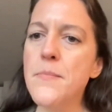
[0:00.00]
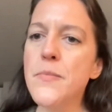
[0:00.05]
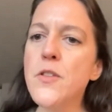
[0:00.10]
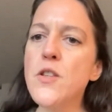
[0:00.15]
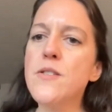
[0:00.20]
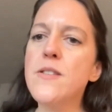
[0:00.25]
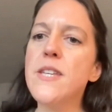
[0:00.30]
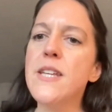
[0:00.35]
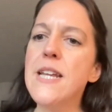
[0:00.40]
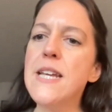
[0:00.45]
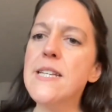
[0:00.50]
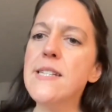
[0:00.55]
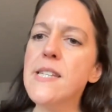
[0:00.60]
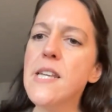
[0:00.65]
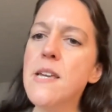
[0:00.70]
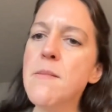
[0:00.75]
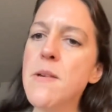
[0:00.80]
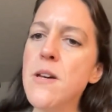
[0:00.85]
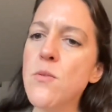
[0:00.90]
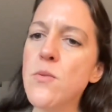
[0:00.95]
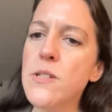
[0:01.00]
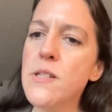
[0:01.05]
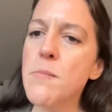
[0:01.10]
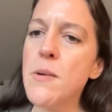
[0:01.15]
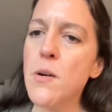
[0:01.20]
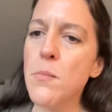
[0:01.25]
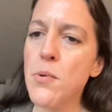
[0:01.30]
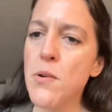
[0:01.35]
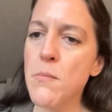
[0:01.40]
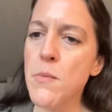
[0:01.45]
Today's email was
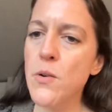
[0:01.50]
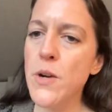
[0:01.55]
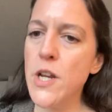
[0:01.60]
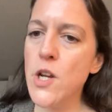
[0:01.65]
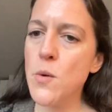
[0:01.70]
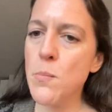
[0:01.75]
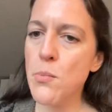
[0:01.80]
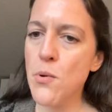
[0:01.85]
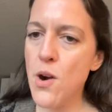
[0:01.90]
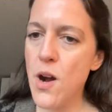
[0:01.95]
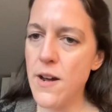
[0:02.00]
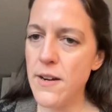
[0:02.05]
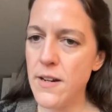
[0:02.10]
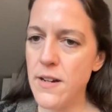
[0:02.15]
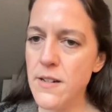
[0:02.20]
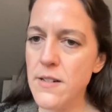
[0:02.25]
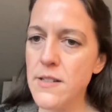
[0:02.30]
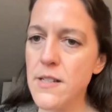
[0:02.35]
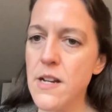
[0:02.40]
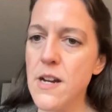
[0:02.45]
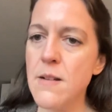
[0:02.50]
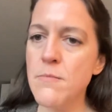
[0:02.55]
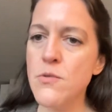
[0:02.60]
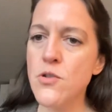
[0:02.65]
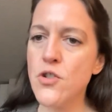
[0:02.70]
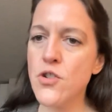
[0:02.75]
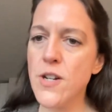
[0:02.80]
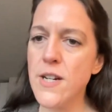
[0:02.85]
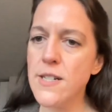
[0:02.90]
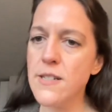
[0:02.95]
about promoting your product. I'm
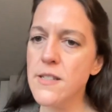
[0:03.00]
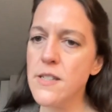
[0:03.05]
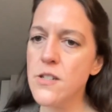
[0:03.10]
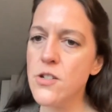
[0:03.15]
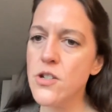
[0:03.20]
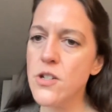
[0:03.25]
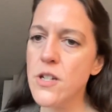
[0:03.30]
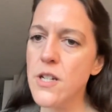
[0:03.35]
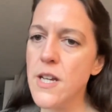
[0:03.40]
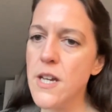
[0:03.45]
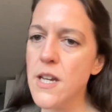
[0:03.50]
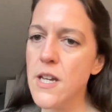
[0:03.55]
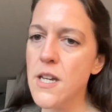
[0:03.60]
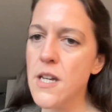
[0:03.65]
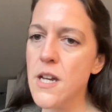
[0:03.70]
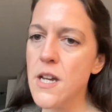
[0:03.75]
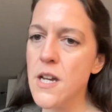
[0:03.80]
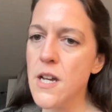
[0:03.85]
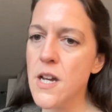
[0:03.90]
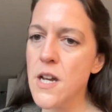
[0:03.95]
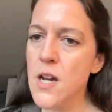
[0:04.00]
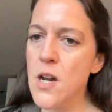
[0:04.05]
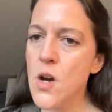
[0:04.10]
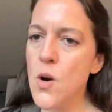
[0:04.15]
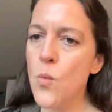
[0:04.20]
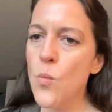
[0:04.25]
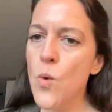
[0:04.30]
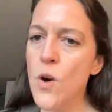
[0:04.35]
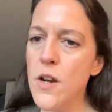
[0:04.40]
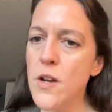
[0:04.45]
transitioning
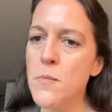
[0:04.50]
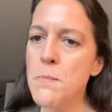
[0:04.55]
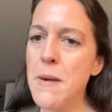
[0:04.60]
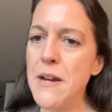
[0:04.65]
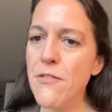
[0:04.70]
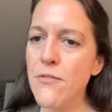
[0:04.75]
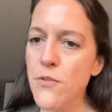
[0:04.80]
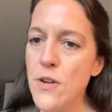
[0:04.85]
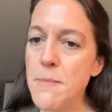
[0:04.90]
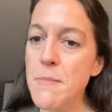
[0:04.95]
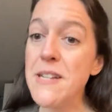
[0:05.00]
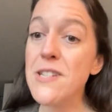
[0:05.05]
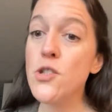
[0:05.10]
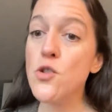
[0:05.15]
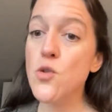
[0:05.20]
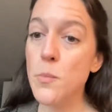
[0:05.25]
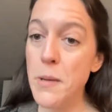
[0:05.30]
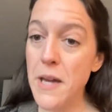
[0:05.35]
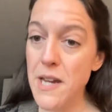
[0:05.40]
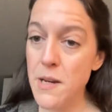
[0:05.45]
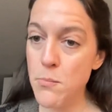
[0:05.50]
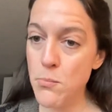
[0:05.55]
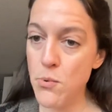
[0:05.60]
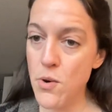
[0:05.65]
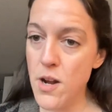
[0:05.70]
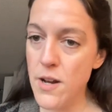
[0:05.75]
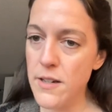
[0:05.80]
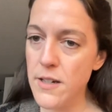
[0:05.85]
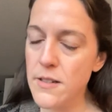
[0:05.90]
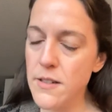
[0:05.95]
one of my freebies to a paid
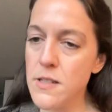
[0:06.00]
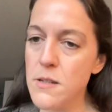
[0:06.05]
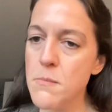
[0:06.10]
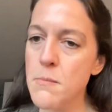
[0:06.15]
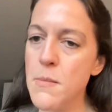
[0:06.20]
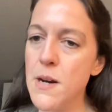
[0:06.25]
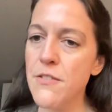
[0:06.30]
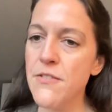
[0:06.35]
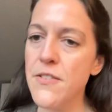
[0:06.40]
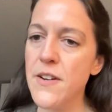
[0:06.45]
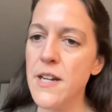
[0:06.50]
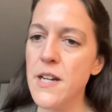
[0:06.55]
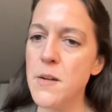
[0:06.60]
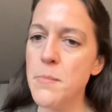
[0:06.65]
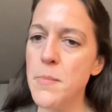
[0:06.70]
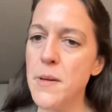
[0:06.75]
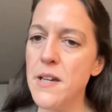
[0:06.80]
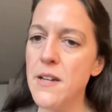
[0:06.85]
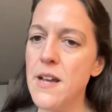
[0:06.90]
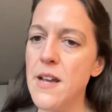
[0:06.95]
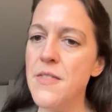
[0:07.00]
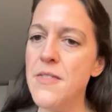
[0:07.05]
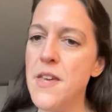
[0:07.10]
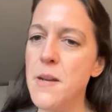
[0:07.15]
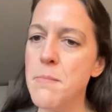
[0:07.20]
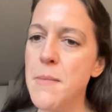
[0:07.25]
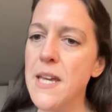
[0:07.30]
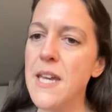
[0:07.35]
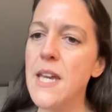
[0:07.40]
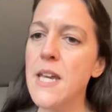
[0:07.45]
product, modifying it a bit, and
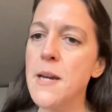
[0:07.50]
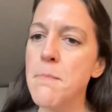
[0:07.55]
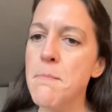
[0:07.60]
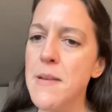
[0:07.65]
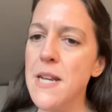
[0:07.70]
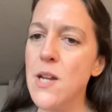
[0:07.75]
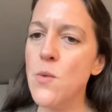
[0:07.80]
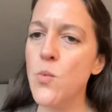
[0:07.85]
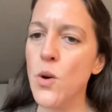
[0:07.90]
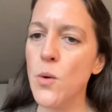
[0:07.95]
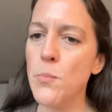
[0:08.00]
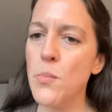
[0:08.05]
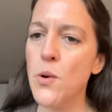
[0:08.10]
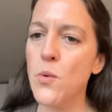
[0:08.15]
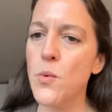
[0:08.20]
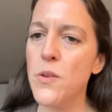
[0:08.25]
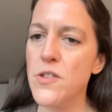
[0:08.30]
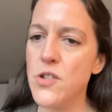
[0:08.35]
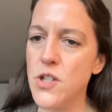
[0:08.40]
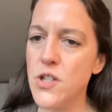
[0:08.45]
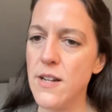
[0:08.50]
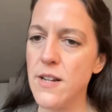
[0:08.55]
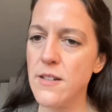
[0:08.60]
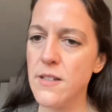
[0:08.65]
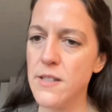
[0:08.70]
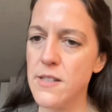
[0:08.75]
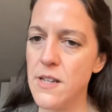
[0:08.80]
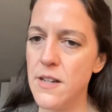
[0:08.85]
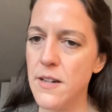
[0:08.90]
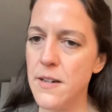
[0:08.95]
then making a mini workbook with a
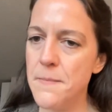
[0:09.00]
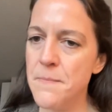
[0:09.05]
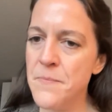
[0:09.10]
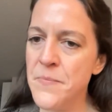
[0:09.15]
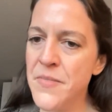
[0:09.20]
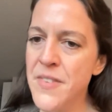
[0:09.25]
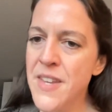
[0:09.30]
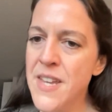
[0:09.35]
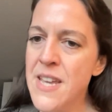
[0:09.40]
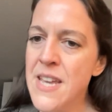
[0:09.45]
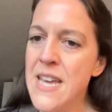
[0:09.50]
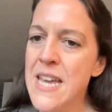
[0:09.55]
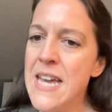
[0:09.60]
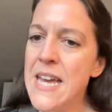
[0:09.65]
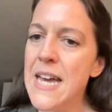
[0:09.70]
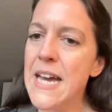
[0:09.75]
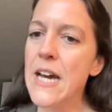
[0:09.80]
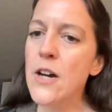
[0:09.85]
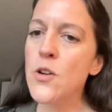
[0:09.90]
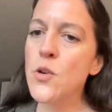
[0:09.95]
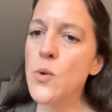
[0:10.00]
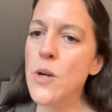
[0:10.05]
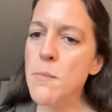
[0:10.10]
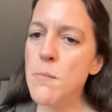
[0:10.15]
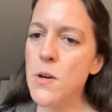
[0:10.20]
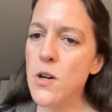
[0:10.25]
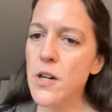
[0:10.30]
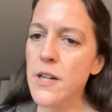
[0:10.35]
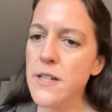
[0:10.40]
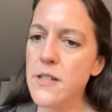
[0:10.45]
checklist in it. How do I
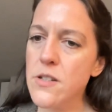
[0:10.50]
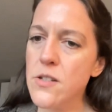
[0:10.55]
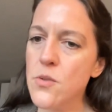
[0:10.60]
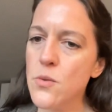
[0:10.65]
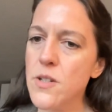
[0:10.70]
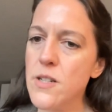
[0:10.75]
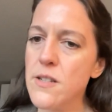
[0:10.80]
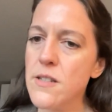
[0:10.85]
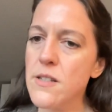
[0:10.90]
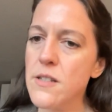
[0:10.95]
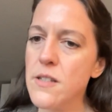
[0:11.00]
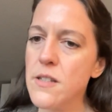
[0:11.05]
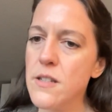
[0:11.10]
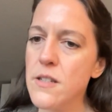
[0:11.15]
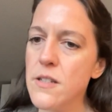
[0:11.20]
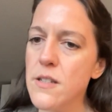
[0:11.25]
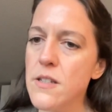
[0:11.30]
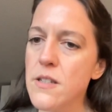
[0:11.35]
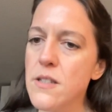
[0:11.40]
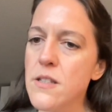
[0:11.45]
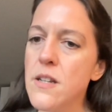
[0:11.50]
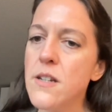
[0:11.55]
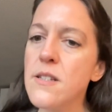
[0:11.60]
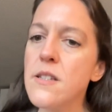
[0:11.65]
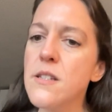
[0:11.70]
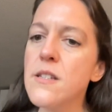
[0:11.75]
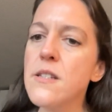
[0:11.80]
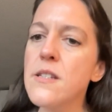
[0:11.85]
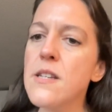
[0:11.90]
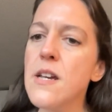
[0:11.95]
market it so it
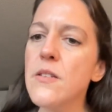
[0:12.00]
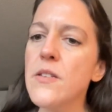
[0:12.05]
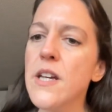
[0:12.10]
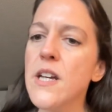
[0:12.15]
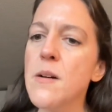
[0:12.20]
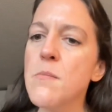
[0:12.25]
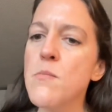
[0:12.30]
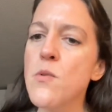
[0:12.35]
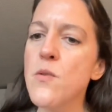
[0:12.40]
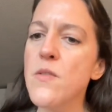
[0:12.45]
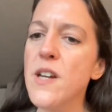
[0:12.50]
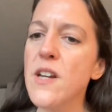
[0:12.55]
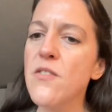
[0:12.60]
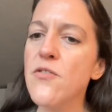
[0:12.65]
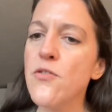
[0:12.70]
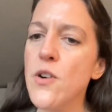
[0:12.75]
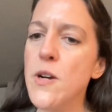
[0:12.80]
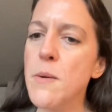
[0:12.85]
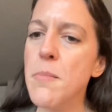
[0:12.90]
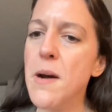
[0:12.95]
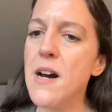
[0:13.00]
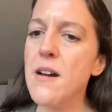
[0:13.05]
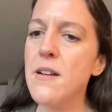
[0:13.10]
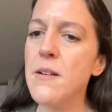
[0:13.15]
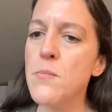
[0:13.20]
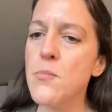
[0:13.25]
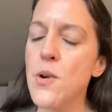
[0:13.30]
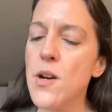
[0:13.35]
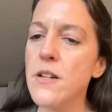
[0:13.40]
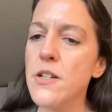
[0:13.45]
doesn't sound like I'm moving a free
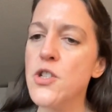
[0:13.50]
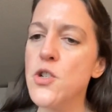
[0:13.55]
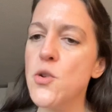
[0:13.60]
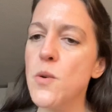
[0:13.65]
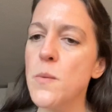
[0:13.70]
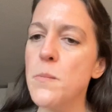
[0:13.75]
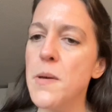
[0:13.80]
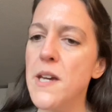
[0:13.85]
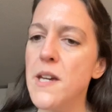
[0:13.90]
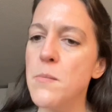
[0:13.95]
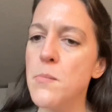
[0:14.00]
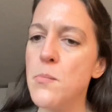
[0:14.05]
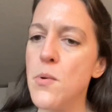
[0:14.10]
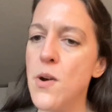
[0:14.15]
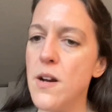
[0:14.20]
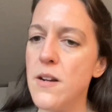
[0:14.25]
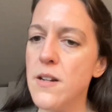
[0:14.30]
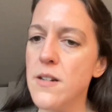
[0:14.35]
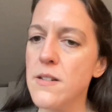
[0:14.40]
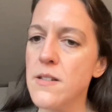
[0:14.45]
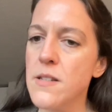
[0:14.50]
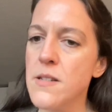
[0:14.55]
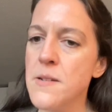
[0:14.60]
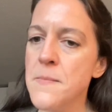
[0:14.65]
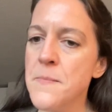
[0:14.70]
product to a paid product?